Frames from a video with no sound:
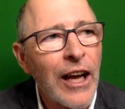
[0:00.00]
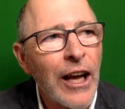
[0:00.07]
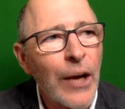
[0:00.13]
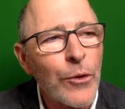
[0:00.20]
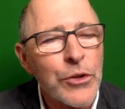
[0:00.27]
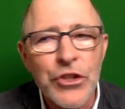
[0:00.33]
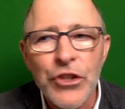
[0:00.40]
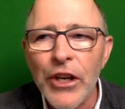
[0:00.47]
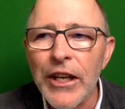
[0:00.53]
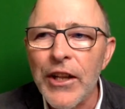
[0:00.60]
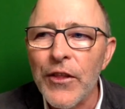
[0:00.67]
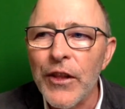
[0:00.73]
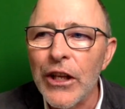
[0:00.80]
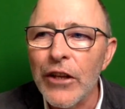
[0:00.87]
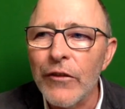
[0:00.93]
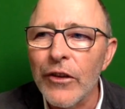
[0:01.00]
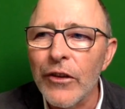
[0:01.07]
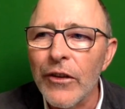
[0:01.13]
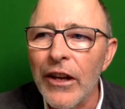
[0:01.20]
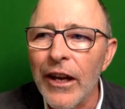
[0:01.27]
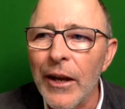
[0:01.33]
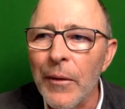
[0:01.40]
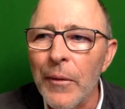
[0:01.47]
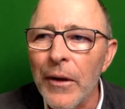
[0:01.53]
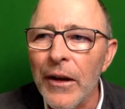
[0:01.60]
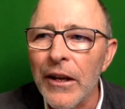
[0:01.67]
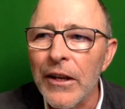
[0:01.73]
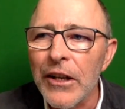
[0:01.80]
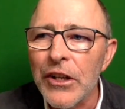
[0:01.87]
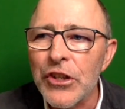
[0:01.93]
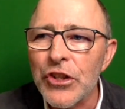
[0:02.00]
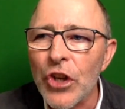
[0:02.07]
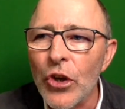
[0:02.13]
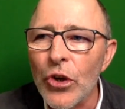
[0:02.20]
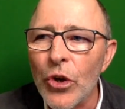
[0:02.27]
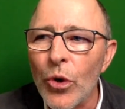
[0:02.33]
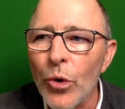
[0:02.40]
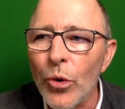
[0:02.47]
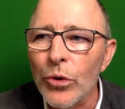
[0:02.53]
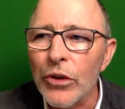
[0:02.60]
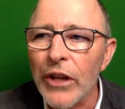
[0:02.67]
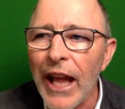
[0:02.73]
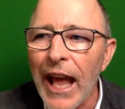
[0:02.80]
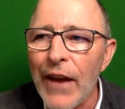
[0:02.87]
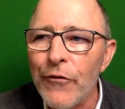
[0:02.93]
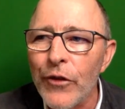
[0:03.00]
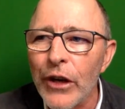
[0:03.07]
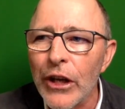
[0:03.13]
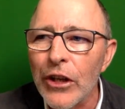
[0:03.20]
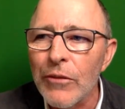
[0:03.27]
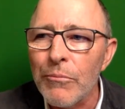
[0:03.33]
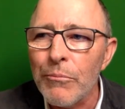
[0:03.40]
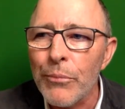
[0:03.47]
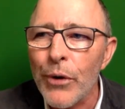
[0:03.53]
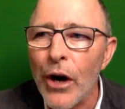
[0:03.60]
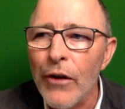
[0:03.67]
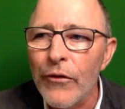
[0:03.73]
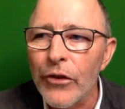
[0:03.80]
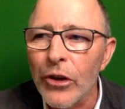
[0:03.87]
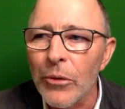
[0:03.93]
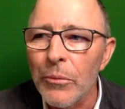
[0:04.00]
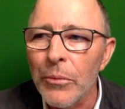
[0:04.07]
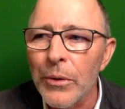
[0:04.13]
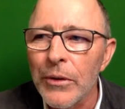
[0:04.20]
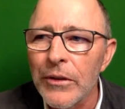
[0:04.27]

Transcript: I was trying to think of a, a, a so called African proverb.